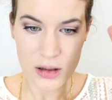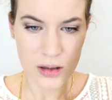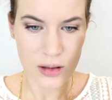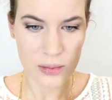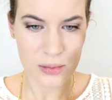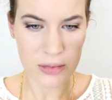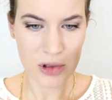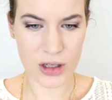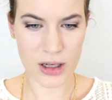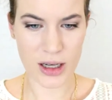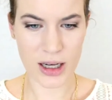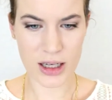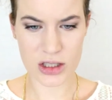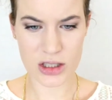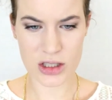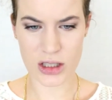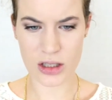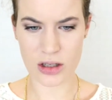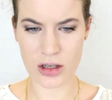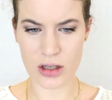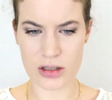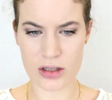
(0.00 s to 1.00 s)
I'm not
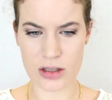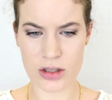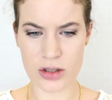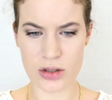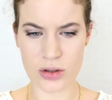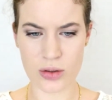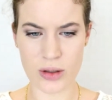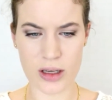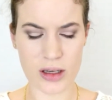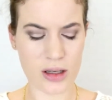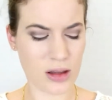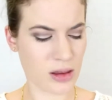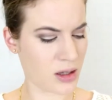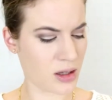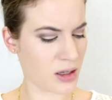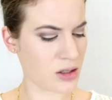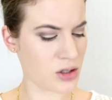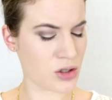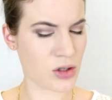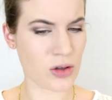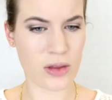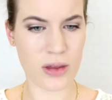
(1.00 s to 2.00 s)
actually going to do
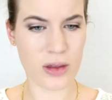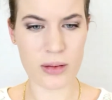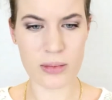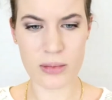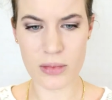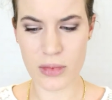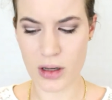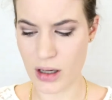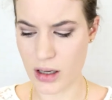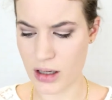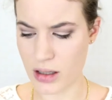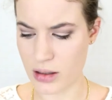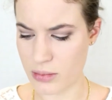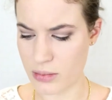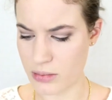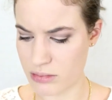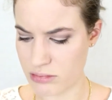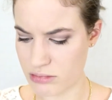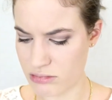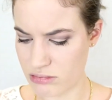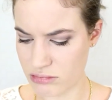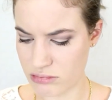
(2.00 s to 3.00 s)
anything to them. I
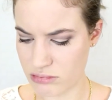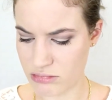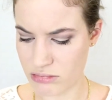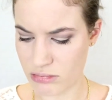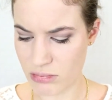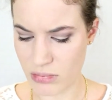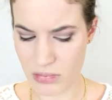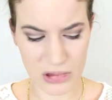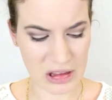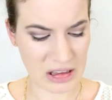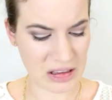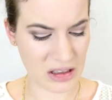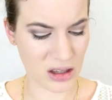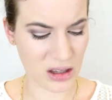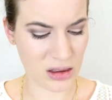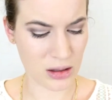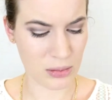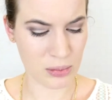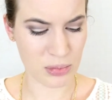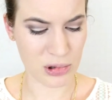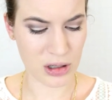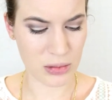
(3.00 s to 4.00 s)
am thinking
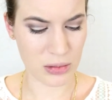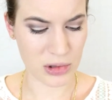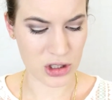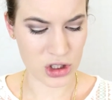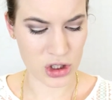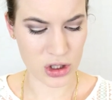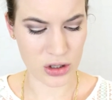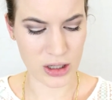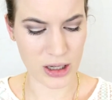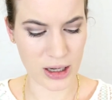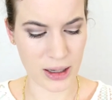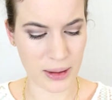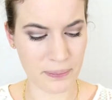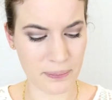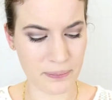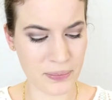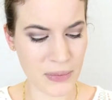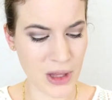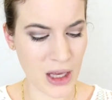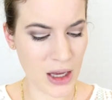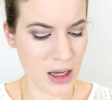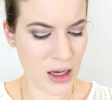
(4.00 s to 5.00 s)
they're pretty much okay.
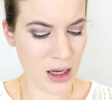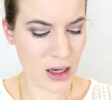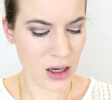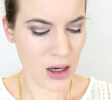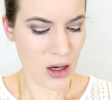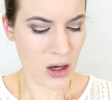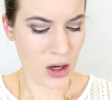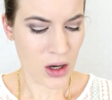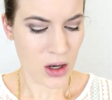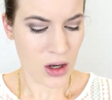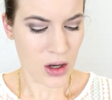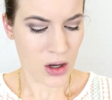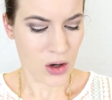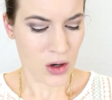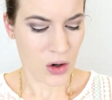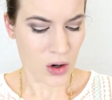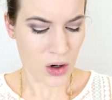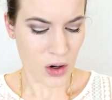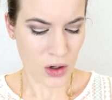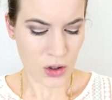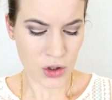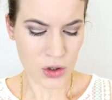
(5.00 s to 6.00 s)

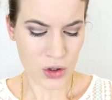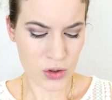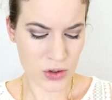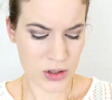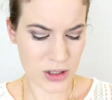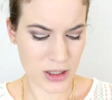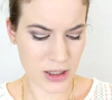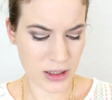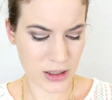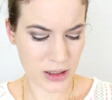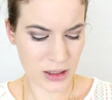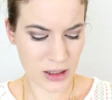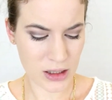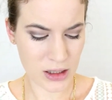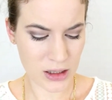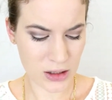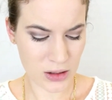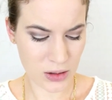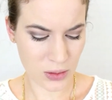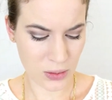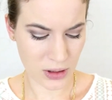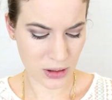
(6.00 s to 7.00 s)

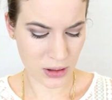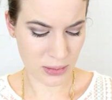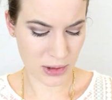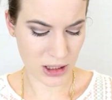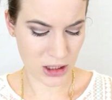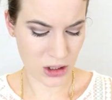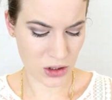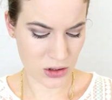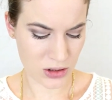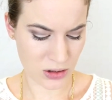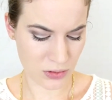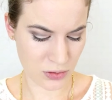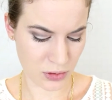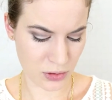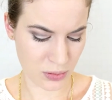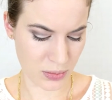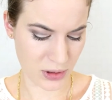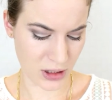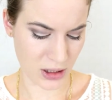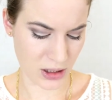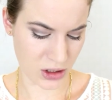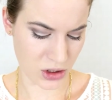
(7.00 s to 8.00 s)
What am I using for
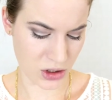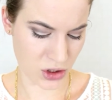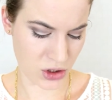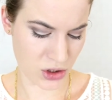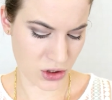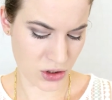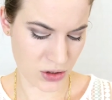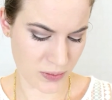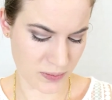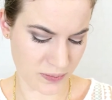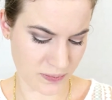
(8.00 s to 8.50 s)
blush?